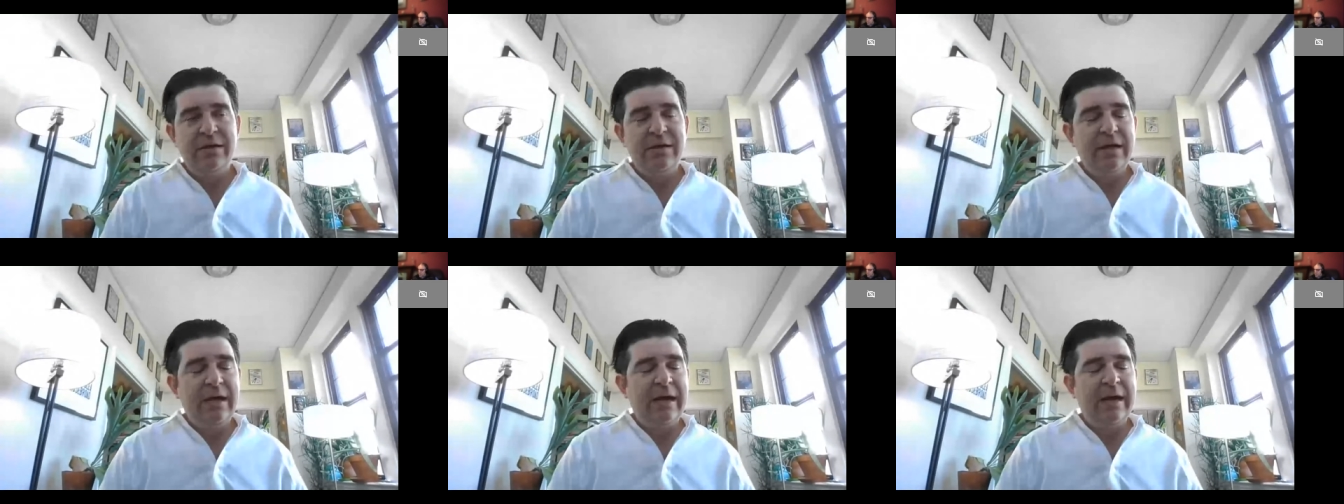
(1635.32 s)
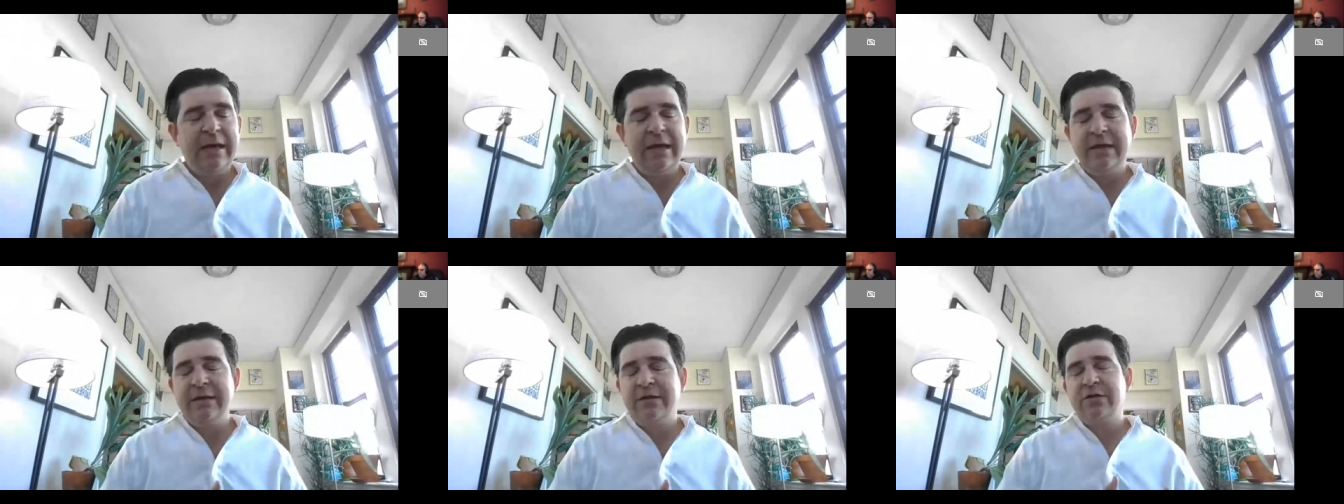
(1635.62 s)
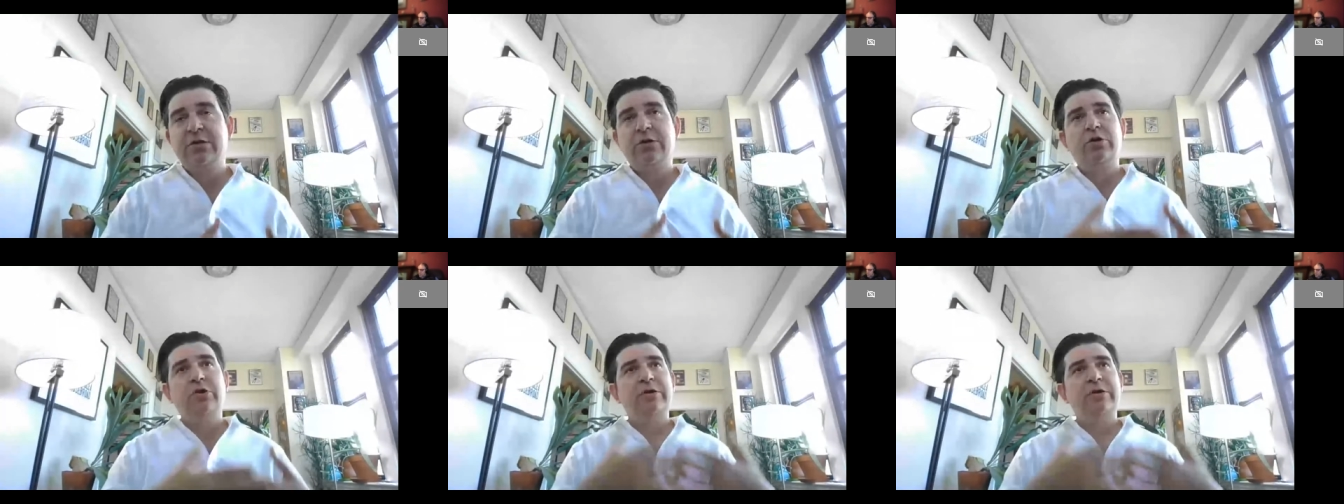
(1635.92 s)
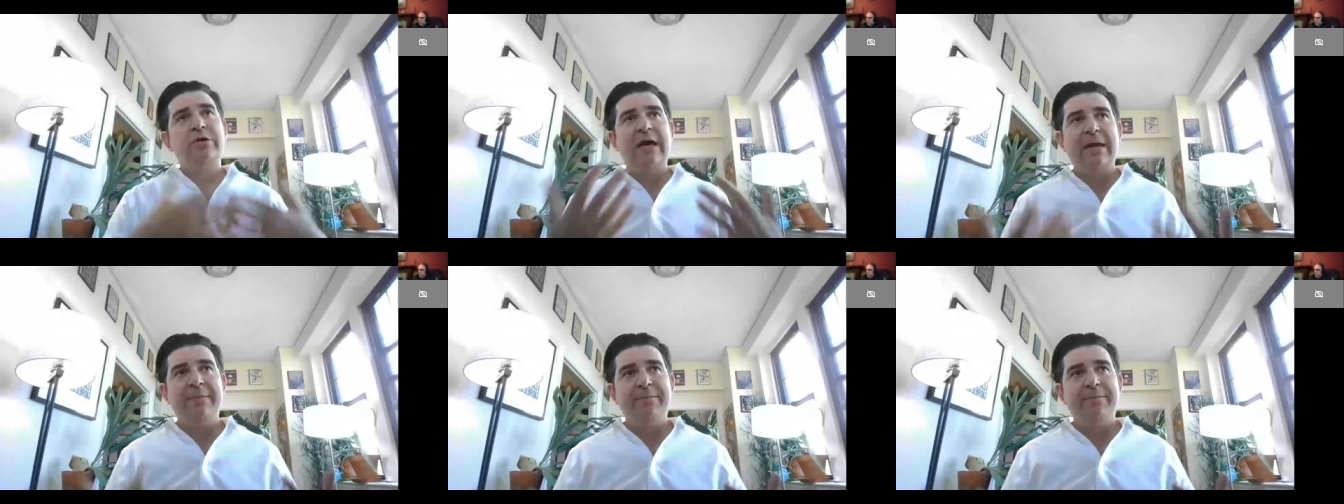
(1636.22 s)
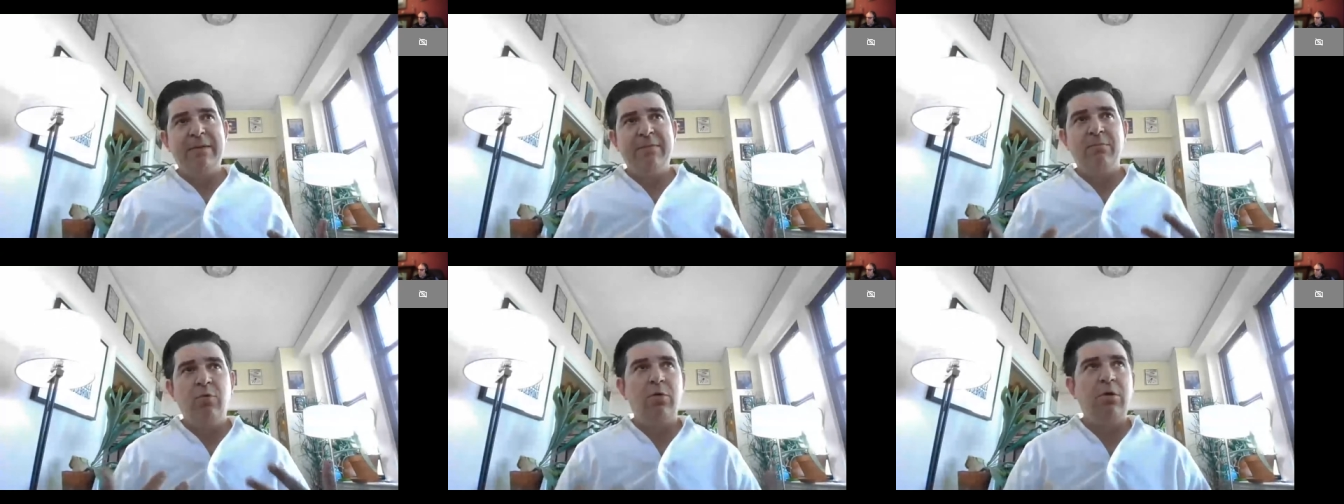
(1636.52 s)
I could not
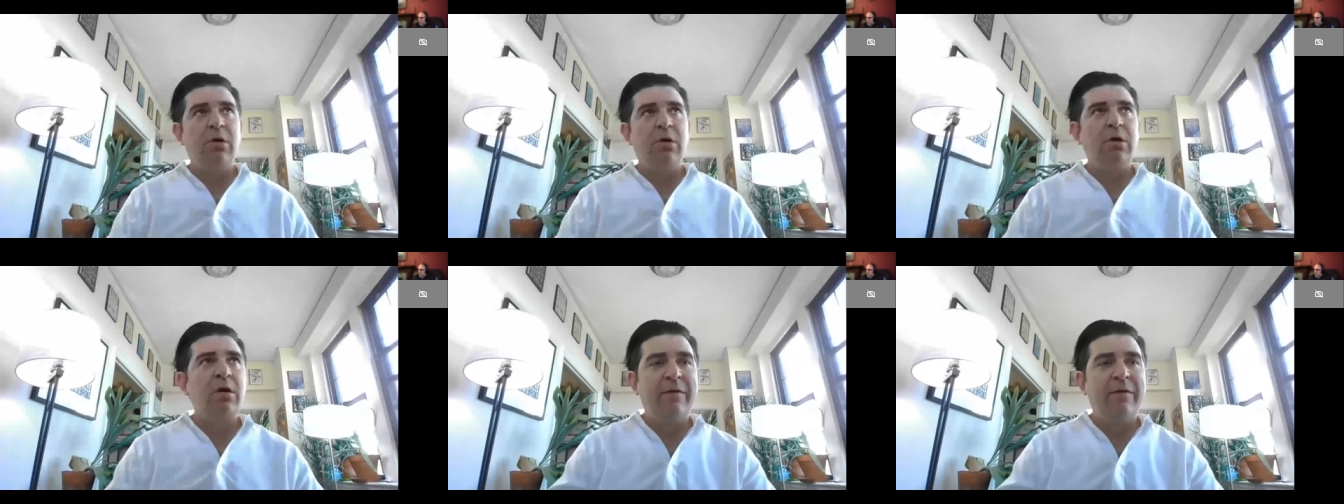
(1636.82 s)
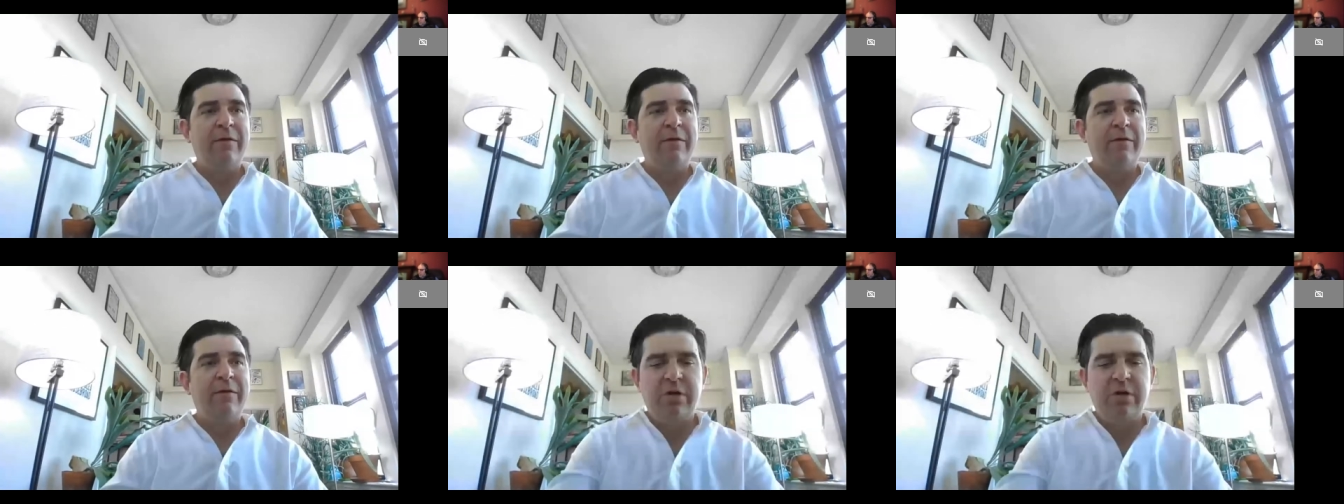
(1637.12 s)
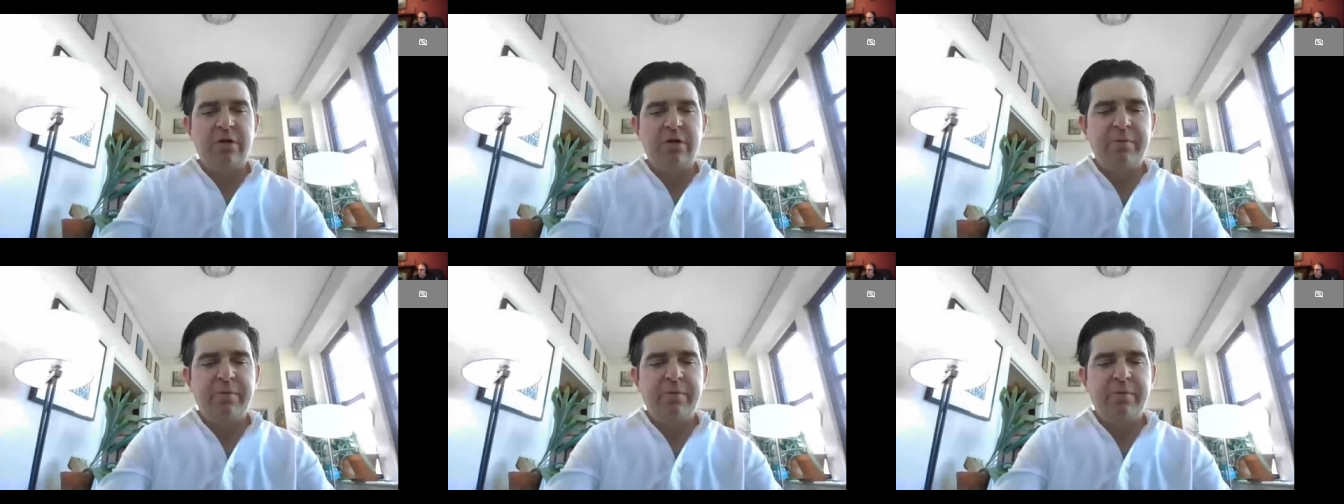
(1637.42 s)
be more of a strong